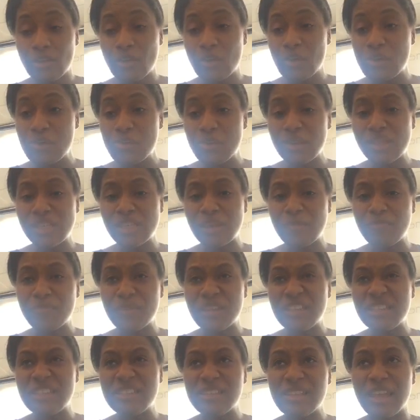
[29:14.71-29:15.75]
going with
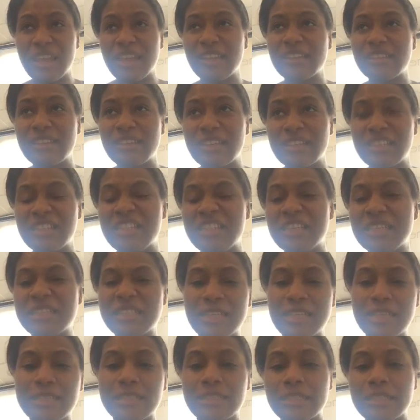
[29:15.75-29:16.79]
something like as
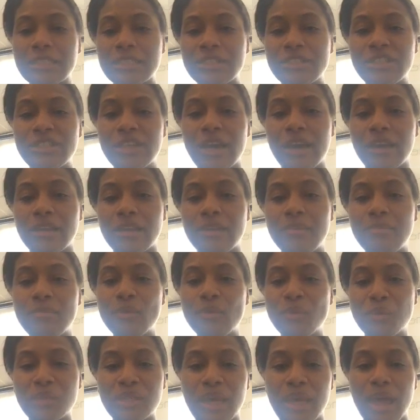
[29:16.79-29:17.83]
dense as a chocolate
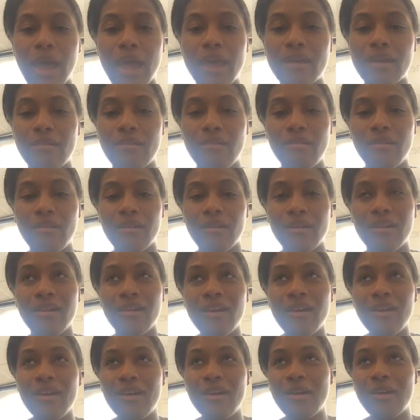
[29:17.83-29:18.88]
mousse cake or
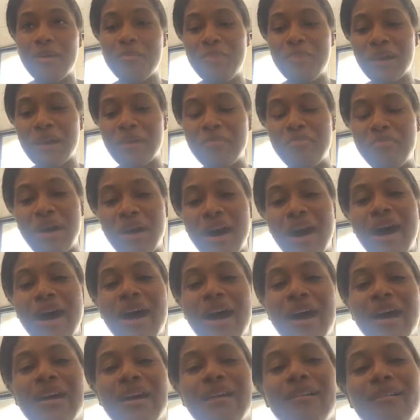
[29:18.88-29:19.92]
a big
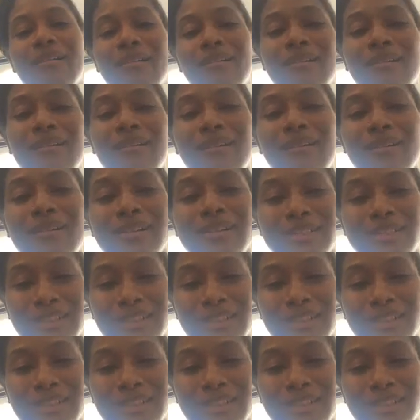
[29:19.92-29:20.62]
pie. Oh,